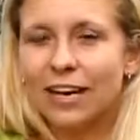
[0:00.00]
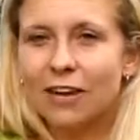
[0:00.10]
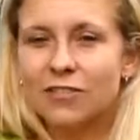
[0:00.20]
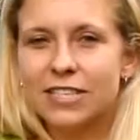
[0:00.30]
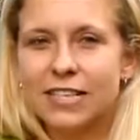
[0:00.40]
I'd
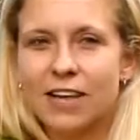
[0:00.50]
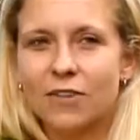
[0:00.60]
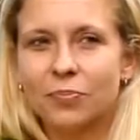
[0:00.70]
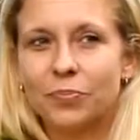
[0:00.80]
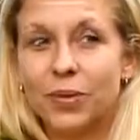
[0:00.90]
obviously
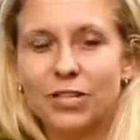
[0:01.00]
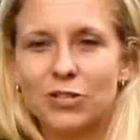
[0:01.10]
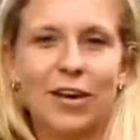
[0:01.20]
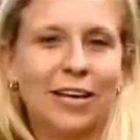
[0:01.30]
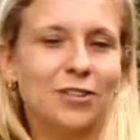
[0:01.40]
never been
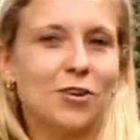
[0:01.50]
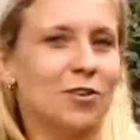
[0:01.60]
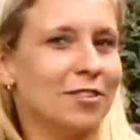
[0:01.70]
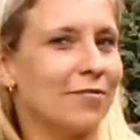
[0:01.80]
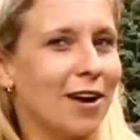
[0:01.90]
to a
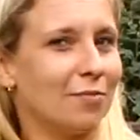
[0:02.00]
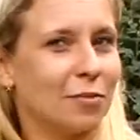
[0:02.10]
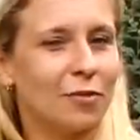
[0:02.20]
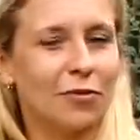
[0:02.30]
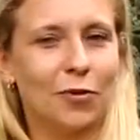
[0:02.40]
church
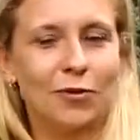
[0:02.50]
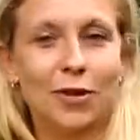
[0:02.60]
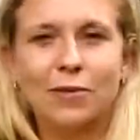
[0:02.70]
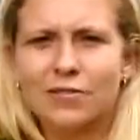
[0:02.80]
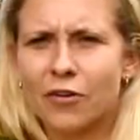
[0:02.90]
environment before,
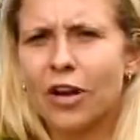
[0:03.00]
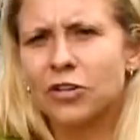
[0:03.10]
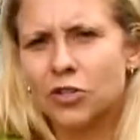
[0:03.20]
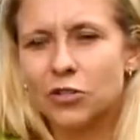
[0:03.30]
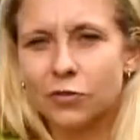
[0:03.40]
so it was very
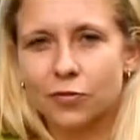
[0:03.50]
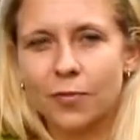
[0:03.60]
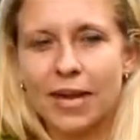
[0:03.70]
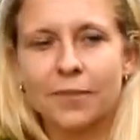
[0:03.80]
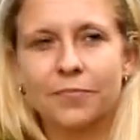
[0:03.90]
unusual for
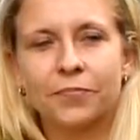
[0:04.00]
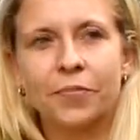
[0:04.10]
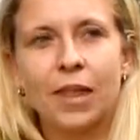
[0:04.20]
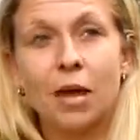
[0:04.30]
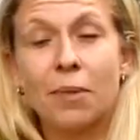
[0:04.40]
me.
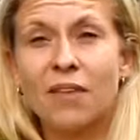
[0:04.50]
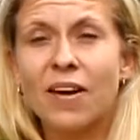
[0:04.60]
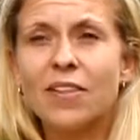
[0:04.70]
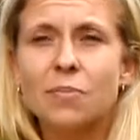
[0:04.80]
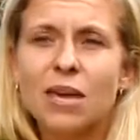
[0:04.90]
But I
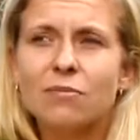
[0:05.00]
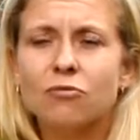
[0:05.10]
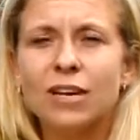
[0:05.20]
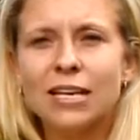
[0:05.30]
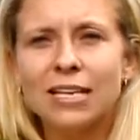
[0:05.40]
found the people
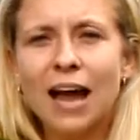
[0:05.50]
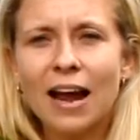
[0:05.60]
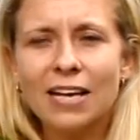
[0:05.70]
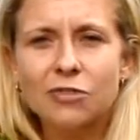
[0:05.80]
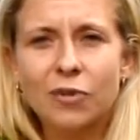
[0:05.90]
really
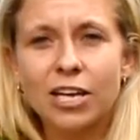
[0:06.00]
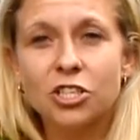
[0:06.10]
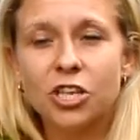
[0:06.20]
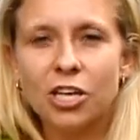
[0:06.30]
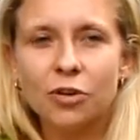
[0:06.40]
nice, really
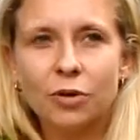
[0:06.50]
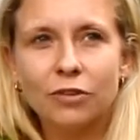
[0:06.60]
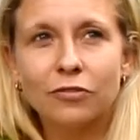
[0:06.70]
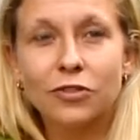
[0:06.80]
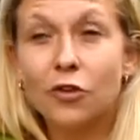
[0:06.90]

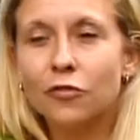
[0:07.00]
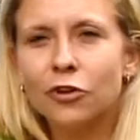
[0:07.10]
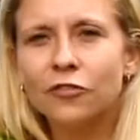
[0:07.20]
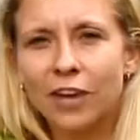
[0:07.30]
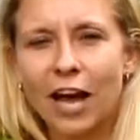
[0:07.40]
genuine, so
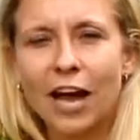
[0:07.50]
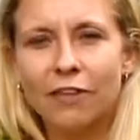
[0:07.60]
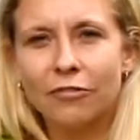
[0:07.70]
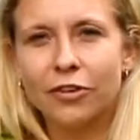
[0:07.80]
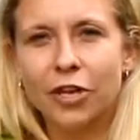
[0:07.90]
full of
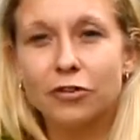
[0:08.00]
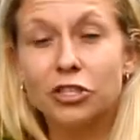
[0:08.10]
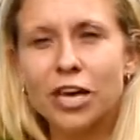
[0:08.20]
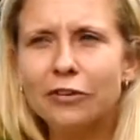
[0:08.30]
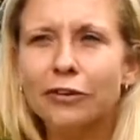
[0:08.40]
life,
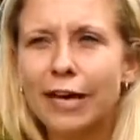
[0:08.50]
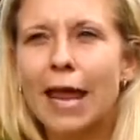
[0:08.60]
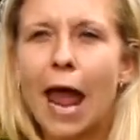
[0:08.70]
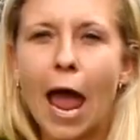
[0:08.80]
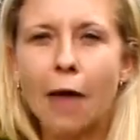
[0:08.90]

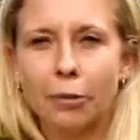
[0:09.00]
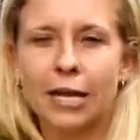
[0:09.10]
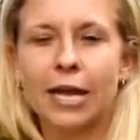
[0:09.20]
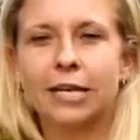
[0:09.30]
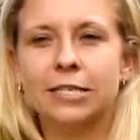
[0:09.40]
genuinely
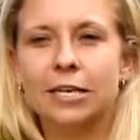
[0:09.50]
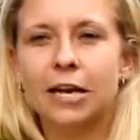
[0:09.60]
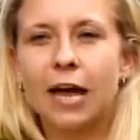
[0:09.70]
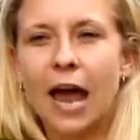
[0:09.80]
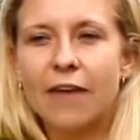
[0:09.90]
happy, and
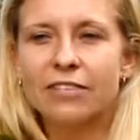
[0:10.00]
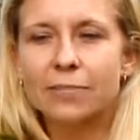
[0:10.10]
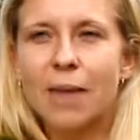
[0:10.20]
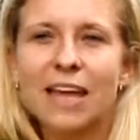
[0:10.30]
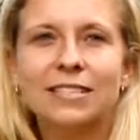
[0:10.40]
have this
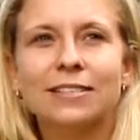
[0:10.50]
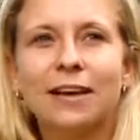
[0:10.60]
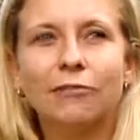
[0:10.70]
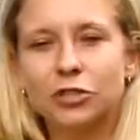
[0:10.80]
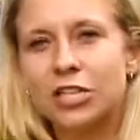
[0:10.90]
amazing
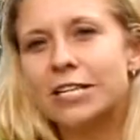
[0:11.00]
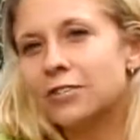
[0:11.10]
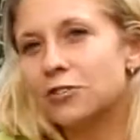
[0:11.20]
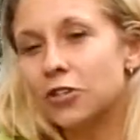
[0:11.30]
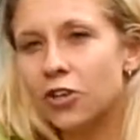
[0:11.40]
love for
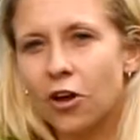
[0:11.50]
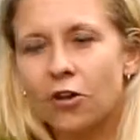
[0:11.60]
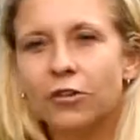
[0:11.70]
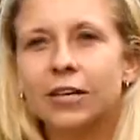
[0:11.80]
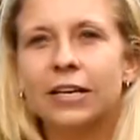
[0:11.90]
Jesus,
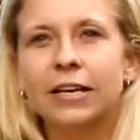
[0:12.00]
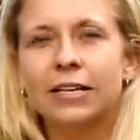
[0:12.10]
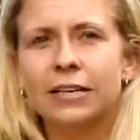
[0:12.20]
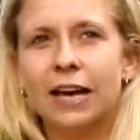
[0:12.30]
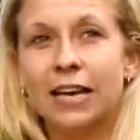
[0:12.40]

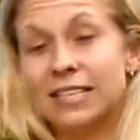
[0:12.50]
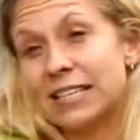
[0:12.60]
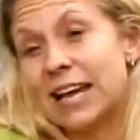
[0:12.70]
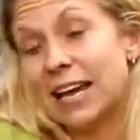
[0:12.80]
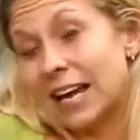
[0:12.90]
As
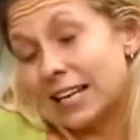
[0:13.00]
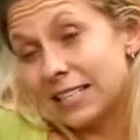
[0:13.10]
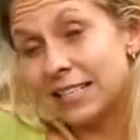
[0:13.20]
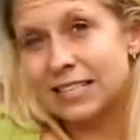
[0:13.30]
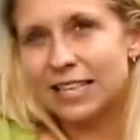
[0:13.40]

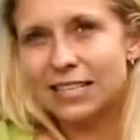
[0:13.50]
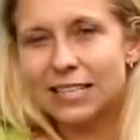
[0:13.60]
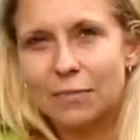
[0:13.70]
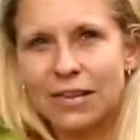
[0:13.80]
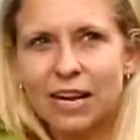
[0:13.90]
I said, it's
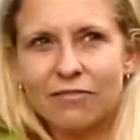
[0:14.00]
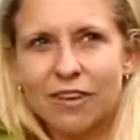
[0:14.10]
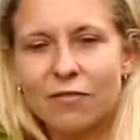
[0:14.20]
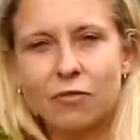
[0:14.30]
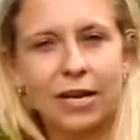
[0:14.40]
something that I've
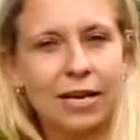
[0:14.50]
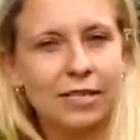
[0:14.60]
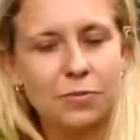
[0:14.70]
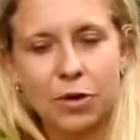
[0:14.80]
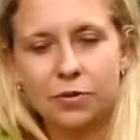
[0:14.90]
never really
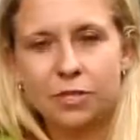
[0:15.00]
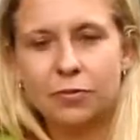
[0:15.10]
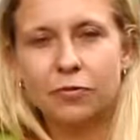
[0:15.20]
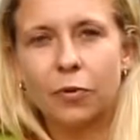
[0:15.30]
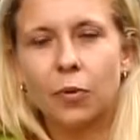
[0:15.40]
experienced
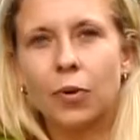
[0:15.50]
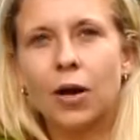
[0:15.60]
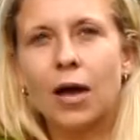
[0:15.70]
before.